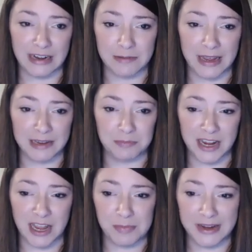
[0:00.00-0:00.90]
I might
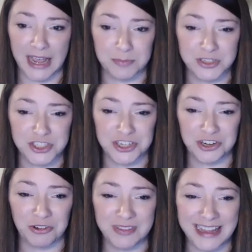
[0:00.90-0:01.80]
pick up a
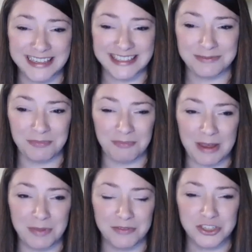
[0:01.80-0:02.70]
cappuccino. That's
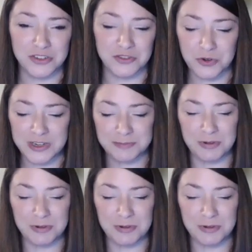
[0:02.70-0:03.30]
my beverage of choice.